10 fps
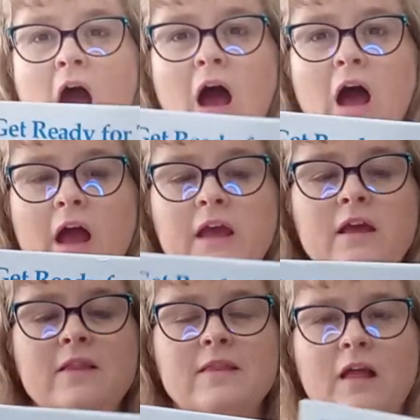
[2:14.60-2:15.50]
I
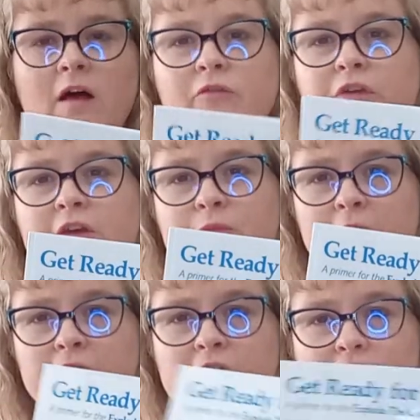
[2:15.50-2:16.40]
love the
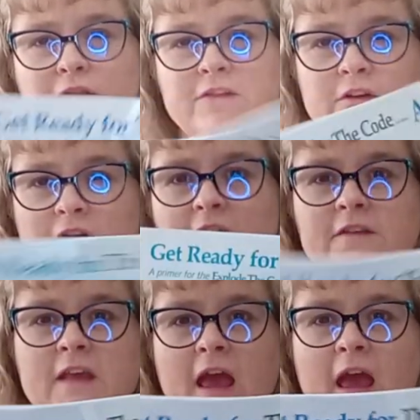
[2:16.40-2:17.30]
Explode the Code
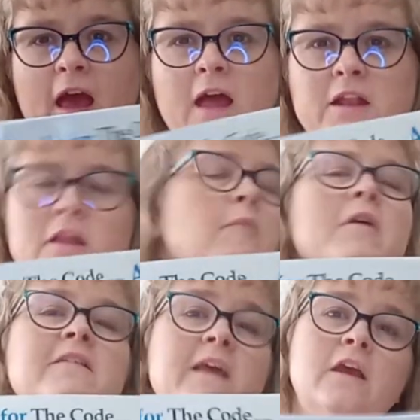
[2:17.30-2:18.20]
series, and
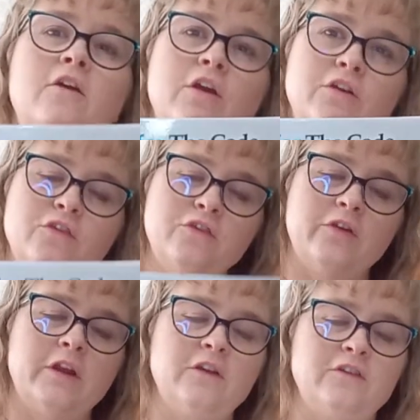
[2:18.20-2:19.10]
my second grader's
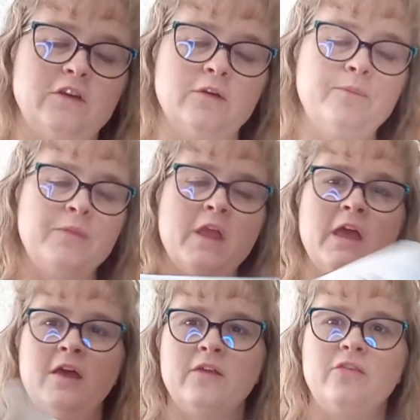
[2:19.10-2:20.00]
doing it too.
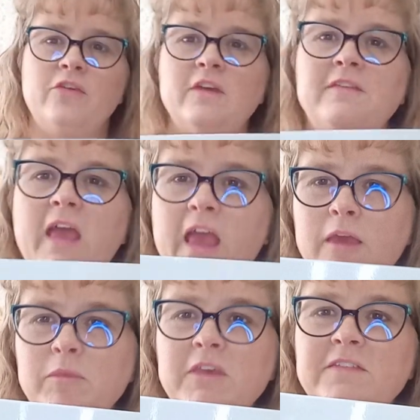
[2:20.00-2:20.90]
This
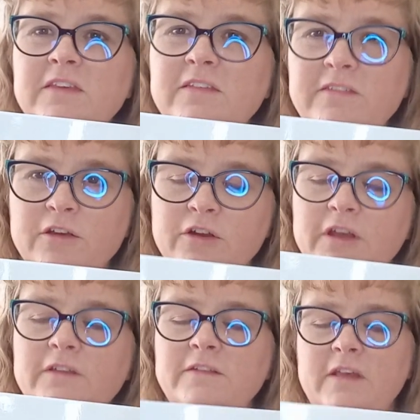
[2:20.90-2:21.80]
ABC
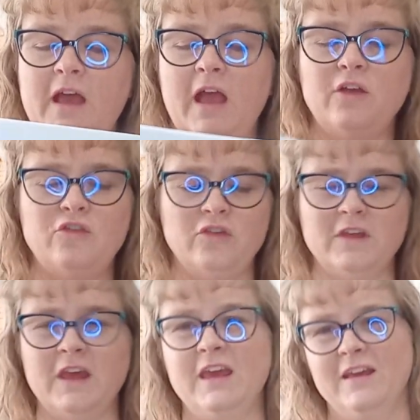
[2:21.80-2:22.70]
series,
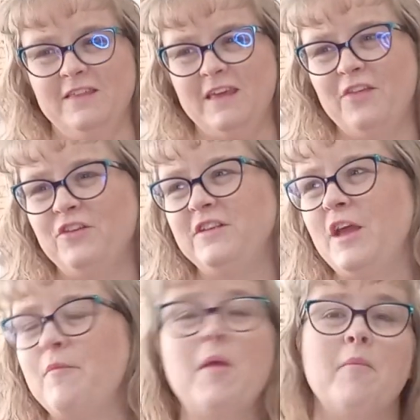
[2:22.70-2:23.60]
actually, the other
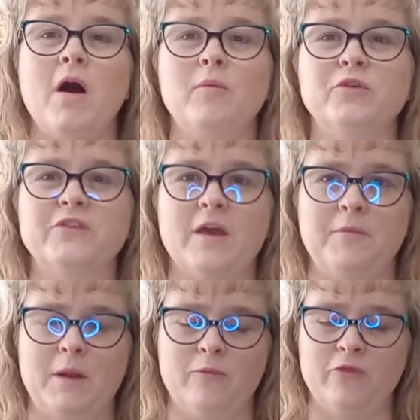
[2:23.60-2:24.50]
day my mom was
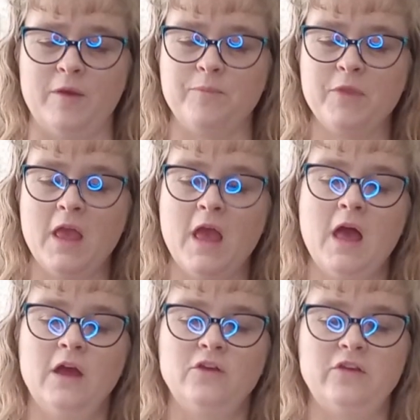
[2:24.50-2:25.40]
coming up from,
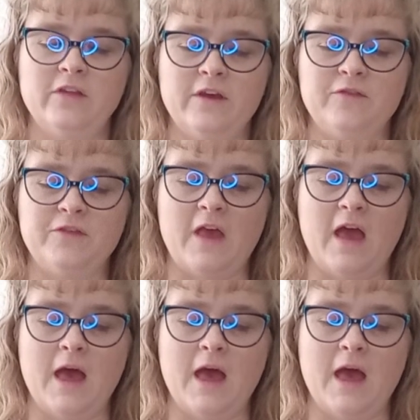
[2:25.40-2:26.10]
she lives